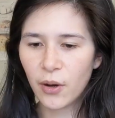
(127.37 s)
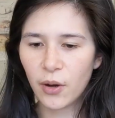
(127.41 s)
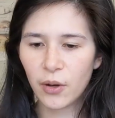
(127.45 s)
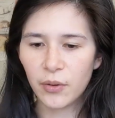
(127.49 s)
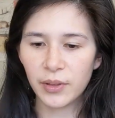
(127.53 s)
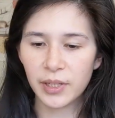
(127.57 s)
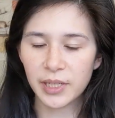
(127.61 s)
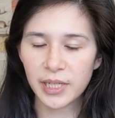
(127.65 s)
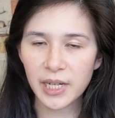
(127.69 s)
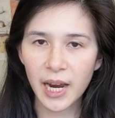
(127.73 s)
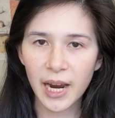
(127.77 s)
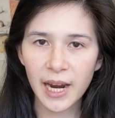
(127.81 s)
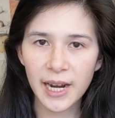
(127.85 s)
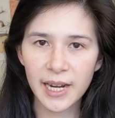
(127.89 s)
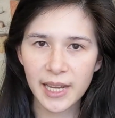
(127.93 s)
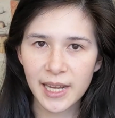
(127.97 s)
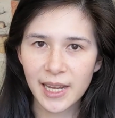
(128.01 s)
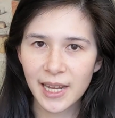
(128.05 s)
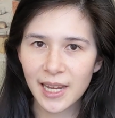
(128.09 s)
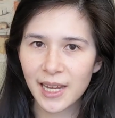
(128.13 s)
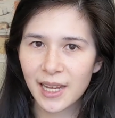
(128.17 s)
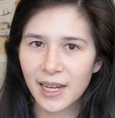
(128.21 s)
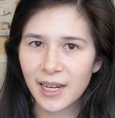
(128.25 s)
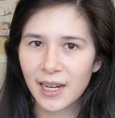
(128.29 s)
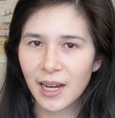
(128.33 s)
on the
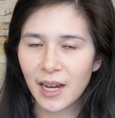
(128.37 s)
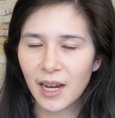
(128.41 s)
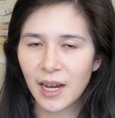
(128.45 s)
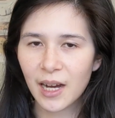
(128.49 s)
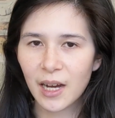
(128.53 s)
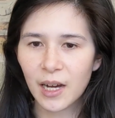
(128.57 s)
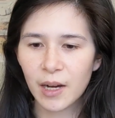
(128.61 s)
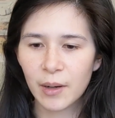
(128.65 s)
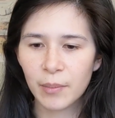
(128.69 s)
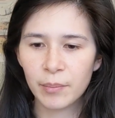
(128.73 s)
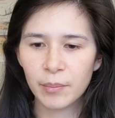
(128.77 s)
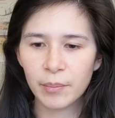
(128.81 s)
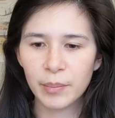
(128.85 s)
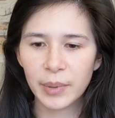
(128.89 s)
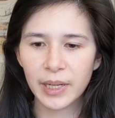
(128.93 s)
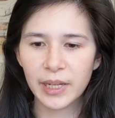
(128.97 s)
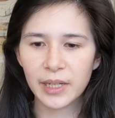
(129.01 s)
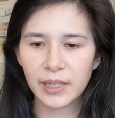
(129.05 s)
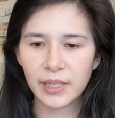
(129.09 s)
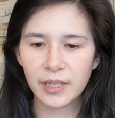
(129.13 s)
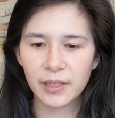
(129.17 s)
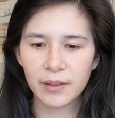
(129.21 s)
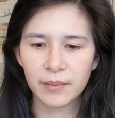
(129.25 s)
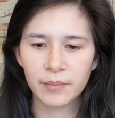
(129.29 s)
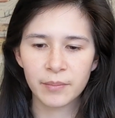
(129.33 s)
tidying,
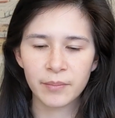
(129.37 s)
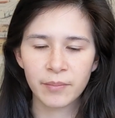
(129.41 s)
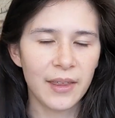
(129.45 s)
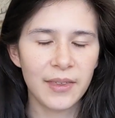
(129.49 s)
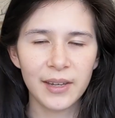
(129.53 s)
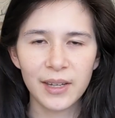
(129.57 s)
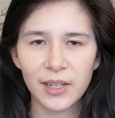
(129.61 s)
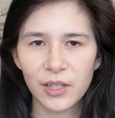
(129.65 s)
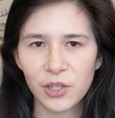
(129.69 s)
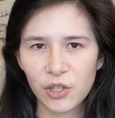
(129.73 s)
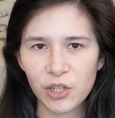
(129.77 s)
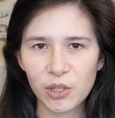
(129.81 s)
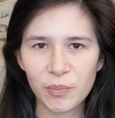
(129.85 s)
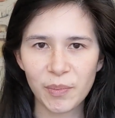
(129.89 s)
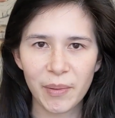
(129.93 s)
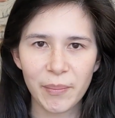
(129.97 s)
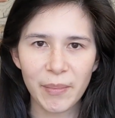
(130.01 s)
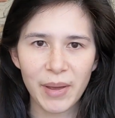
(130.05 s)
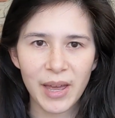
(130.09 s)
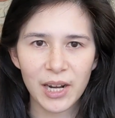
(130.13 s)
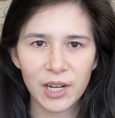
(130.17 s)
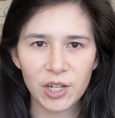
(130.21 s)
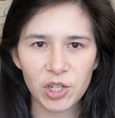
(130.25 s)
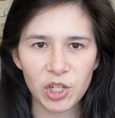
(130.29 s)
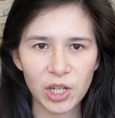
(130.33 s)
but I think it's just about
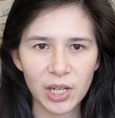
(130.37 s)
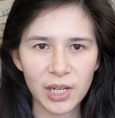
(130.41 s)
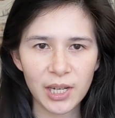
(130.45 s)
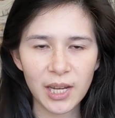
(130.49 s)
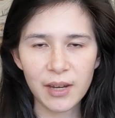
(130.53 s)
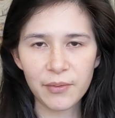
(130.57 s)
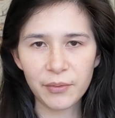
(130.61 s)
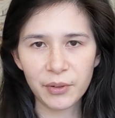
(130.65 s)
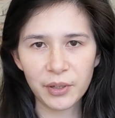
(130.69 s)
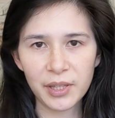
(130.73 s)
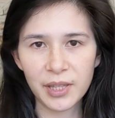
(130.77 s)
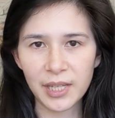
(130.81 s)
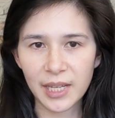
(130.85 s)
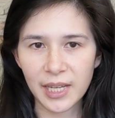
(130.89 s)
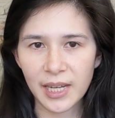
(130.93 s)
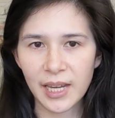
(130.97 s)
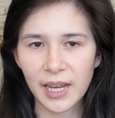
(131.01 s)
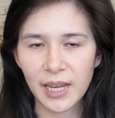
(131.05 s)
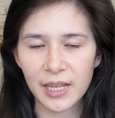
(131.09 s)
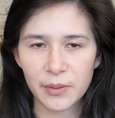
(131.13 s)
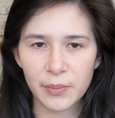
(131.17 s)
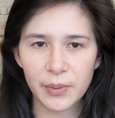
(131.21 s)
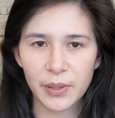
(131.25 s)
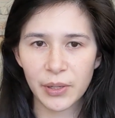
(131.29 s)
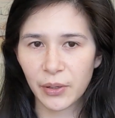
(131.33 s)
managing everything
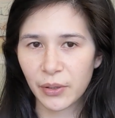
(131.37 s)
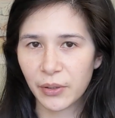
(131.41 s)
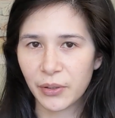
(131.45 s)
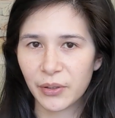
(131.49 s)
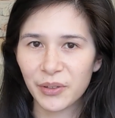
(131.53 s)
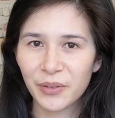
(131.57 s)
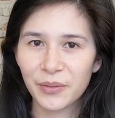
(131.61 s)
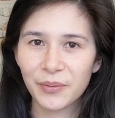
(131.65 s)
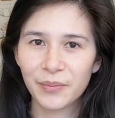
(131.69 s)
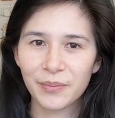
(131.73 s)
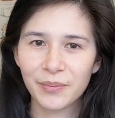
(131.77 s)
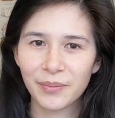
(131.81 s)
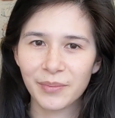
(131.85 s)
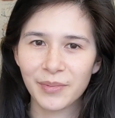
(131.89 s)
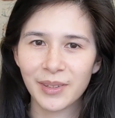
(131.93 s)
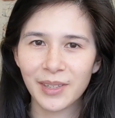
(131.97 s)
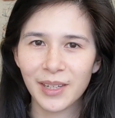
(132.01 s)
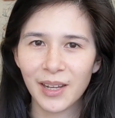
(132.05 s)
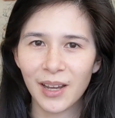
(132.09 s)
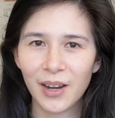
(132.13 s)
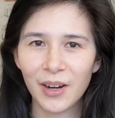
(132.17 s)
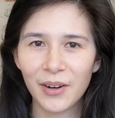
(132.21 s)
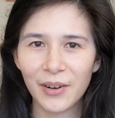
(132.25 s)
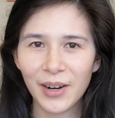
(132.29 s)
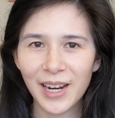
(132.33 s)
as we go.
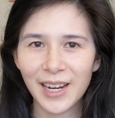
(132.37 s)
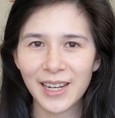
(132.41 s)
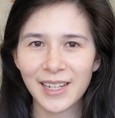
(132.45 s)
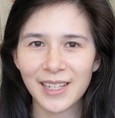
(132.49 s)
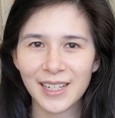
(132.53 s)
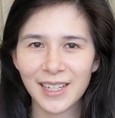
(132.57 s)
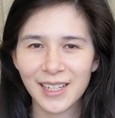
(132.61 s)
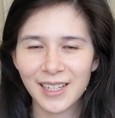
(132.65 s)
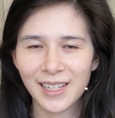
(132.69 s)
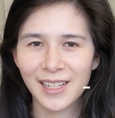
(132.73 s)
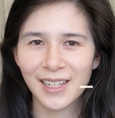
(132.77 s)
All right.